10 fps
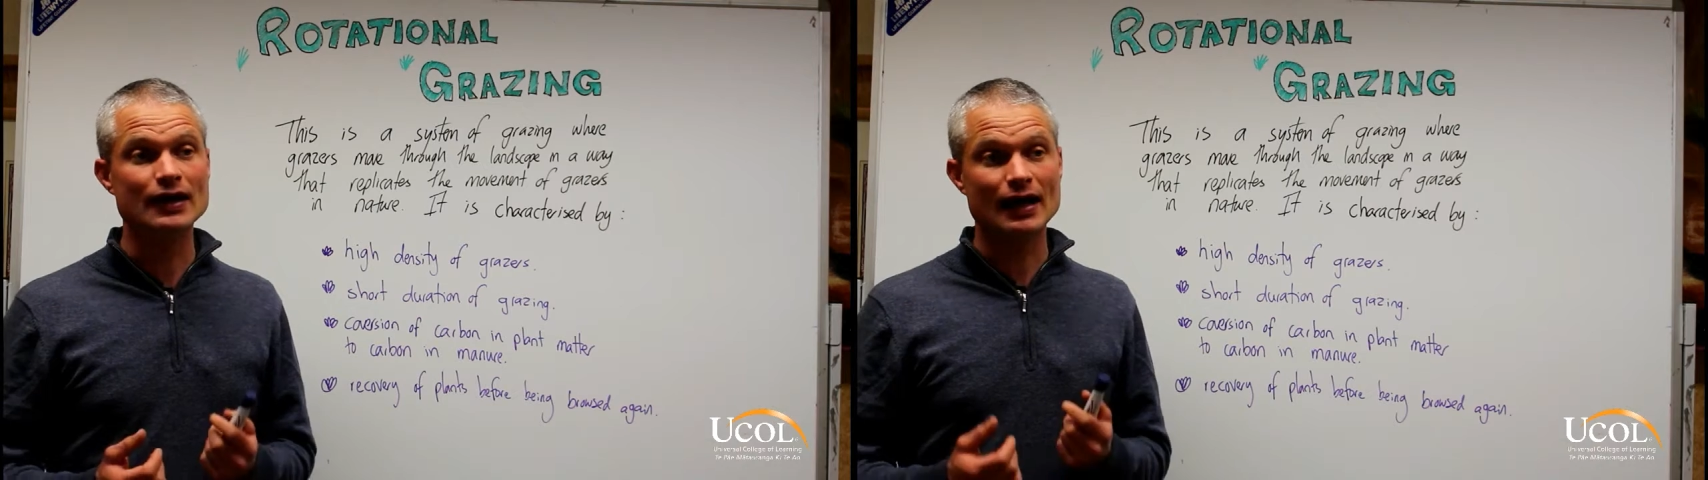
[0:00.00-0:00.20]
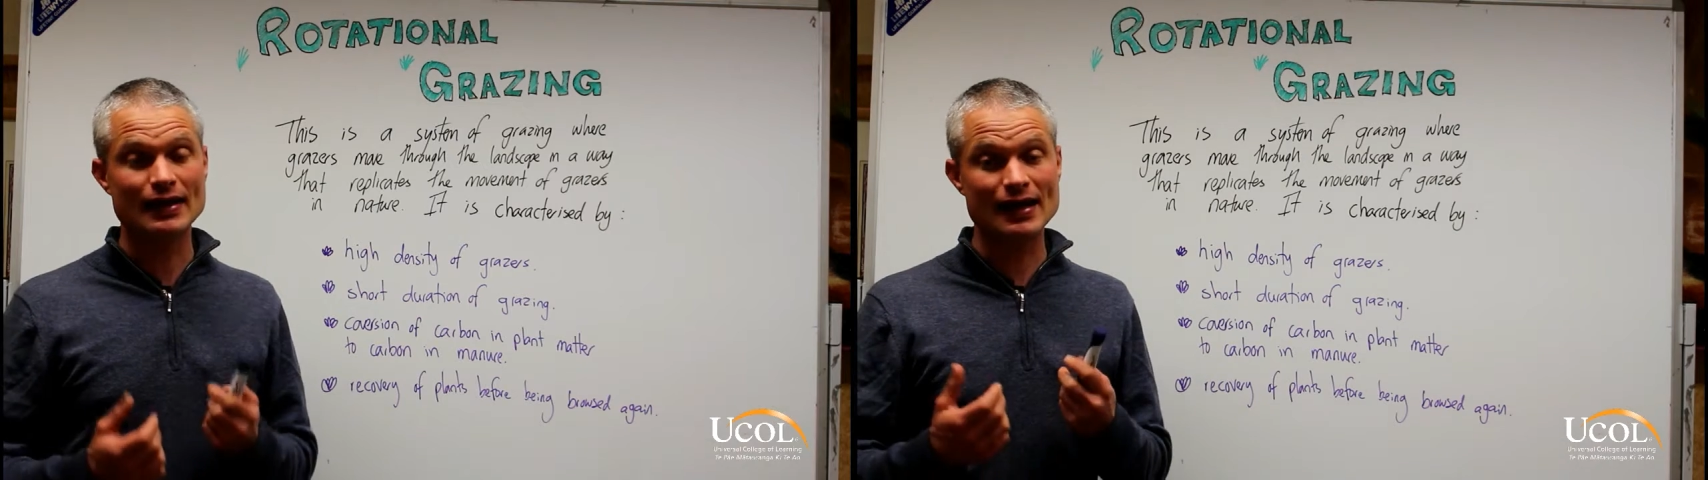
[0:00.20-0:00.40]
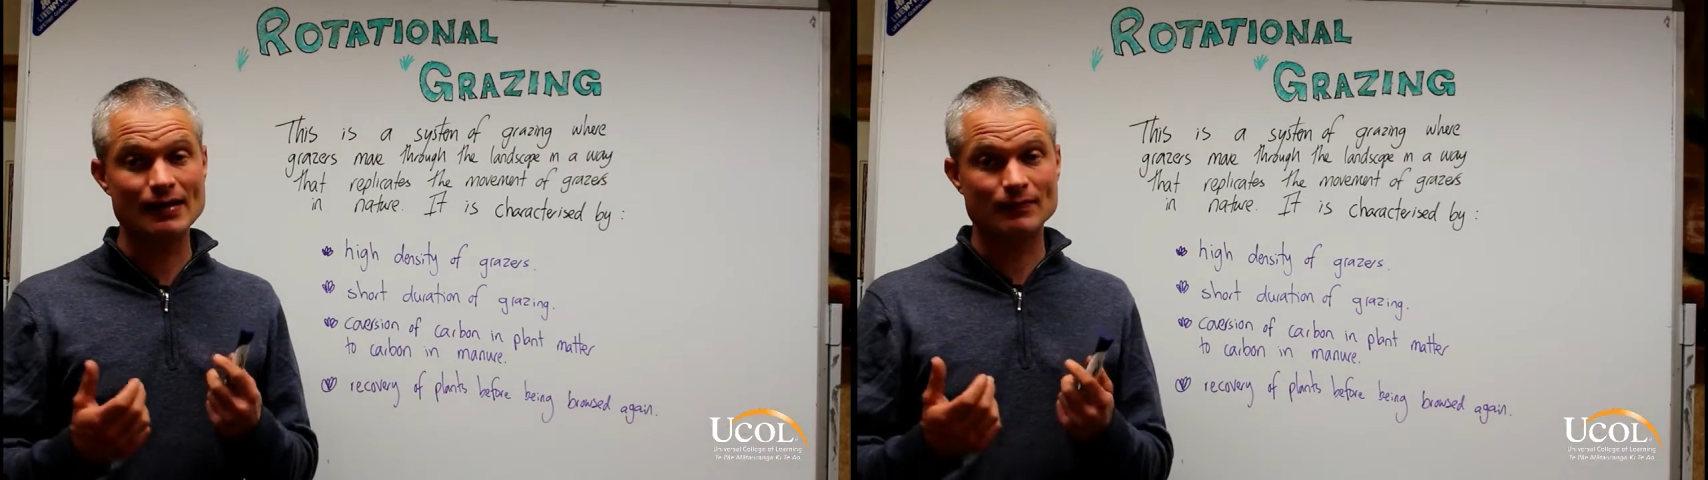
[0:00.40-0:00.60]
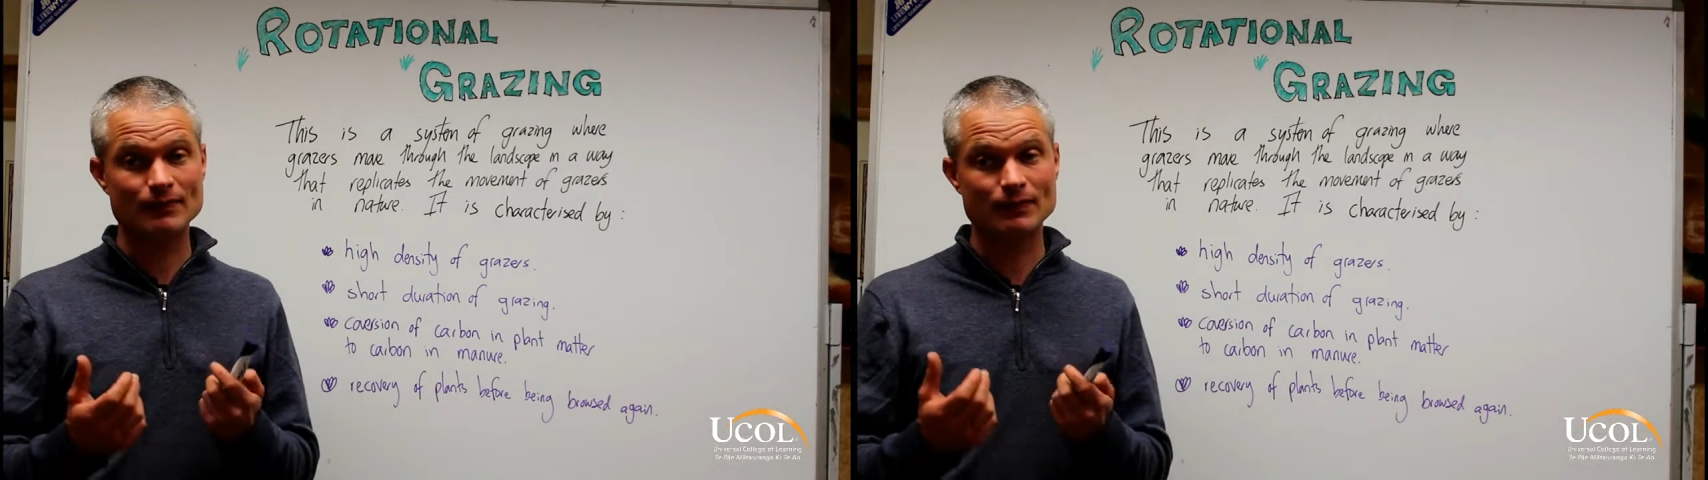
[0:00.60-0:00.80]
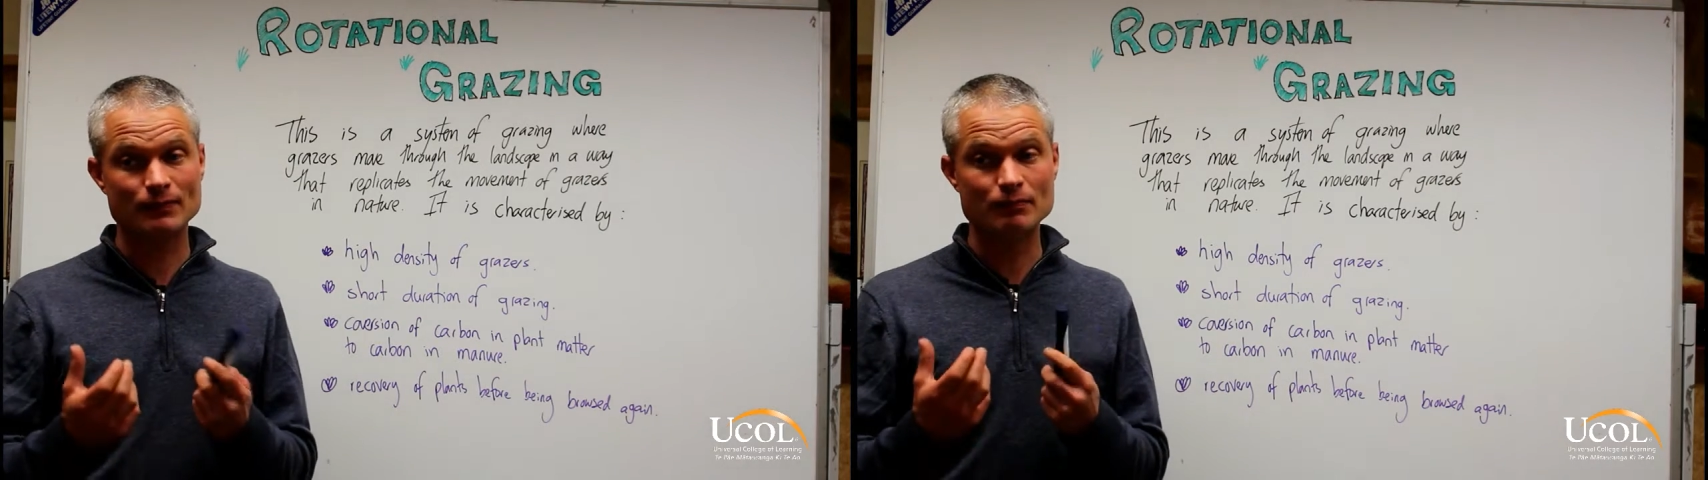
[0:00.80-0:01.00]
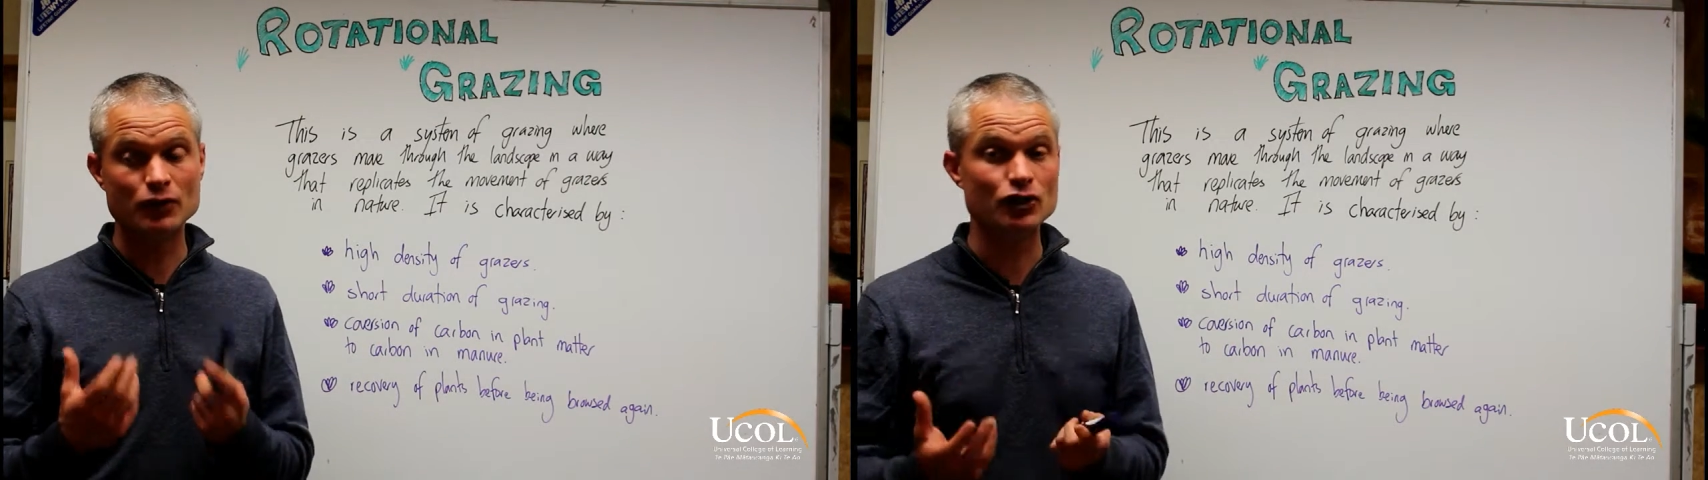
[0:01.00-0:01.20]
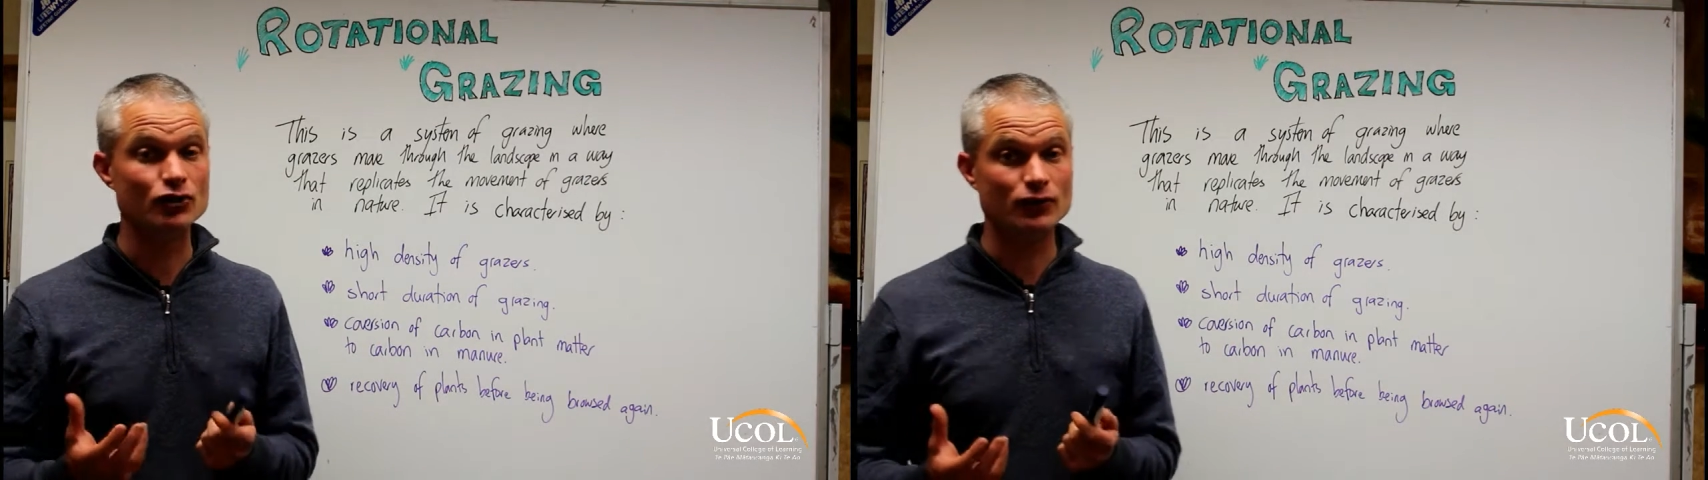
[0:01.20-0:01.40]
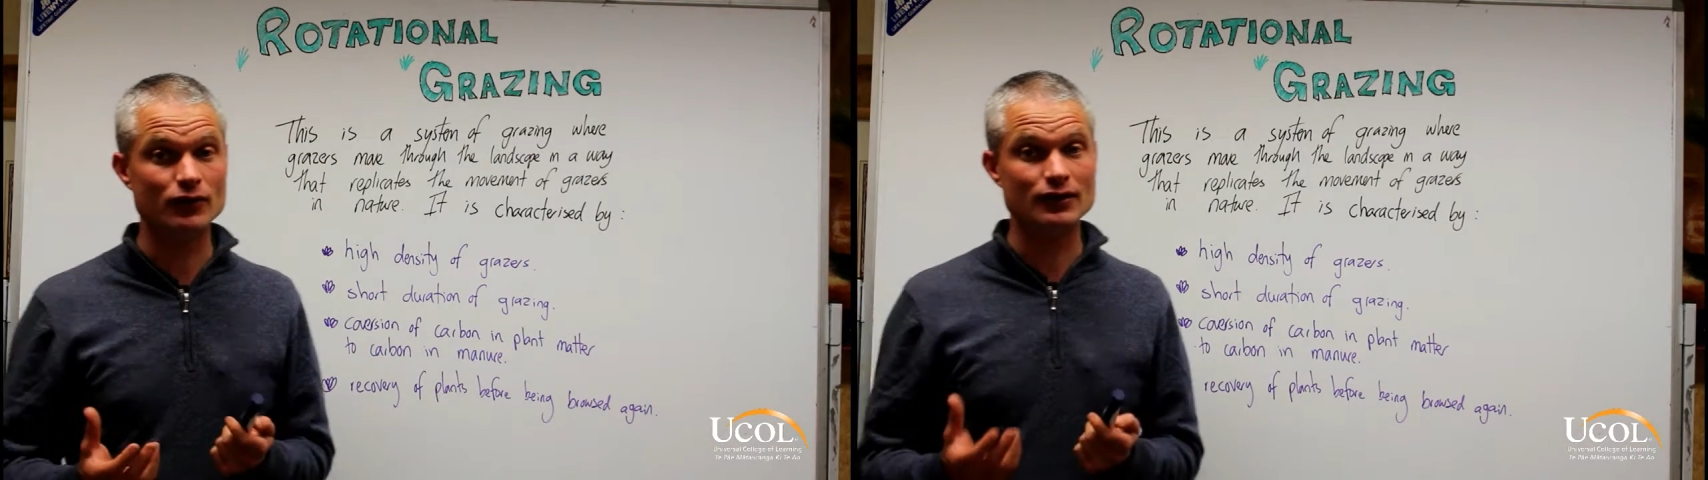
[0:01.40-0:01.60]
and that
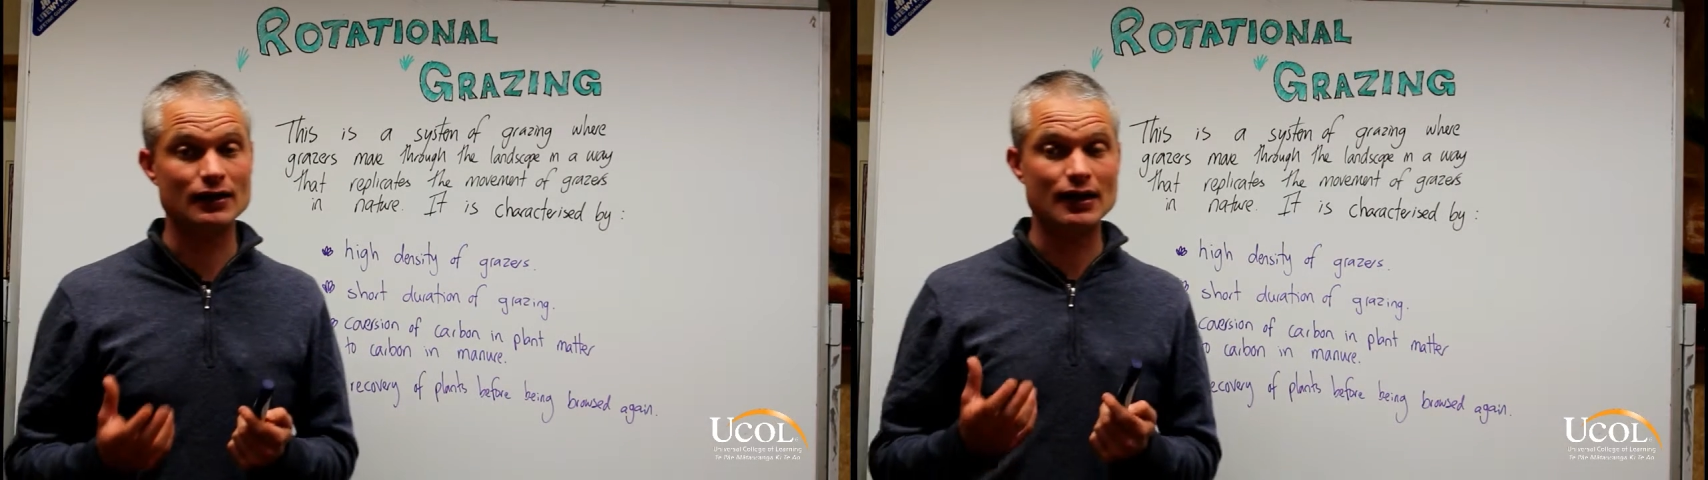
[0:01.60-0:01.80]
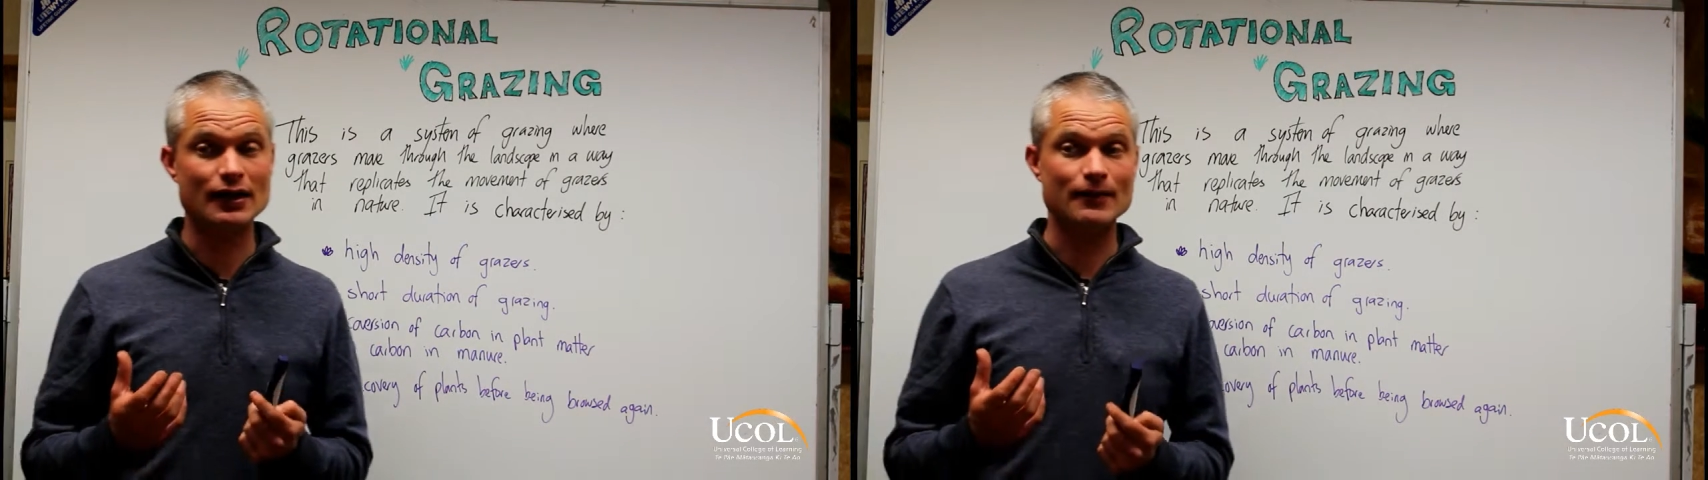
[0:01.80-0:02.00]
manure